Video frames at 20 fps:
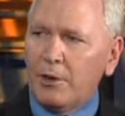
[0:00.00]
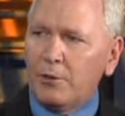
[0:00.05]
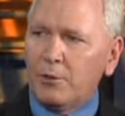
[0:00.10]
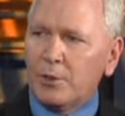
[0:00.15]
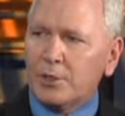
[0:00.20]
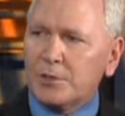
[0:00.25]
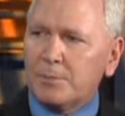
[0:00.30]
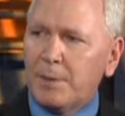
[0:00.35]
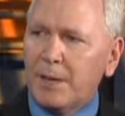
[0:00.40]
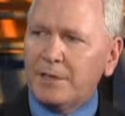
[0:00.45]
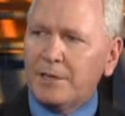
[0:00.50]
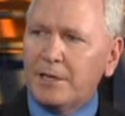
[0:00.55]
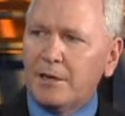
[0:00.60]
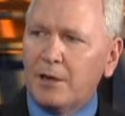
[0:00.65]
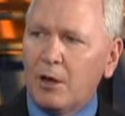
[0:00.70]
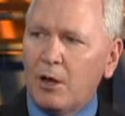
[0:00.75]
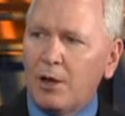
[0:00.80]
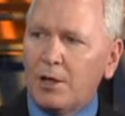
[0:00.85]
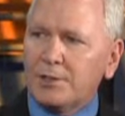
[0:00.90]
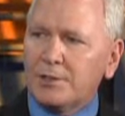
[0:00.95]
and they're
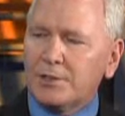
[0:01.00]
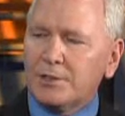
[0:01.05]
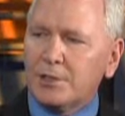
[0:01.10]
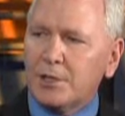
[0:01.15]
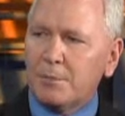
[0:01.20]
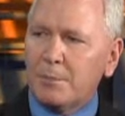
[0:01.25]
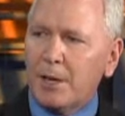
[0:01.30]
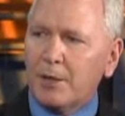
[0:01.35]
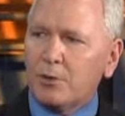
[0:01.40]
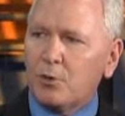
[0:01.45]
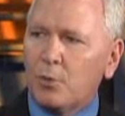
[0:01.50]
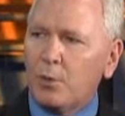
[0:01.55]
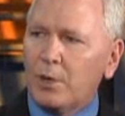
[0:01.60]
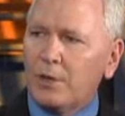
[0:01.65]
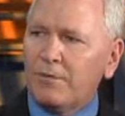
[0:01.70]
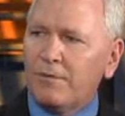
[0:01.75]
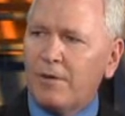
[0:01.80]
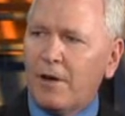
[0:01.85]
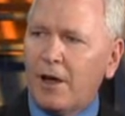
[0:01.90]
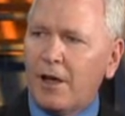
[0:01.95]
expecting losses in about
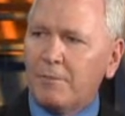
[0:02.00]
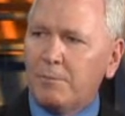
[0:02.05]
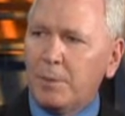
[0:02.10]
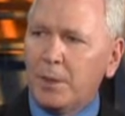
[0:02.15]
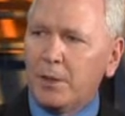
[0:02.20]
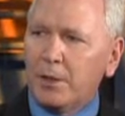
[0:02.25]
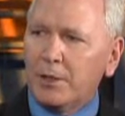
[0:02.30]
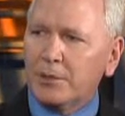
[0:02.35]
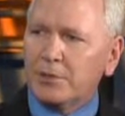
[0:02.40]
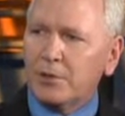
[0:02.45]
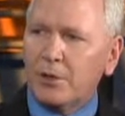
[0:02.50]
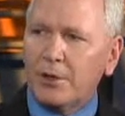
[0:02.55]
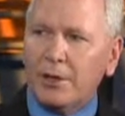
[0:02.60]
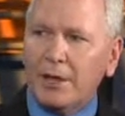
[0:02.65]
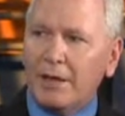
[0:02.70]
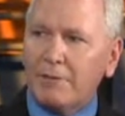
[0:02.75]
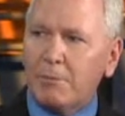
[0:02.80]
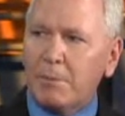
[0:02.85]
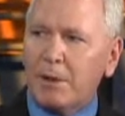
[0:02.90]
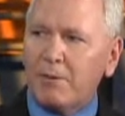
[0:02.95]
$25 billion. So they
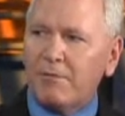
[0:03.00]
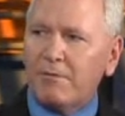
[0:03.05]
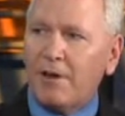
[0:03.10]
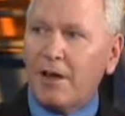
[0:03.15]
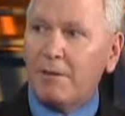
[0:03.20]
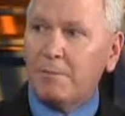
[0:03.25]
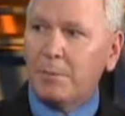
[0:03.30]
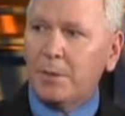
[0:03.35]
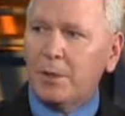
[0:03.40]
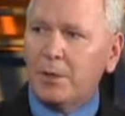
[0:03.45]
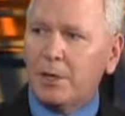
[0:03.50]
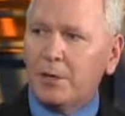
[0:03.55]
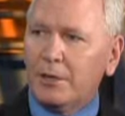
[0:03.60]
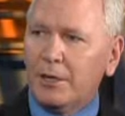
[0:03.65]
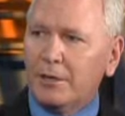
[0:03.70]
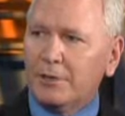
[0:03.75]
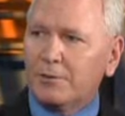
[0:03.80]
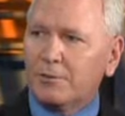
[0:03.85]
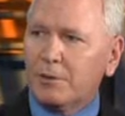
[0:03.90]
only have about $5 billion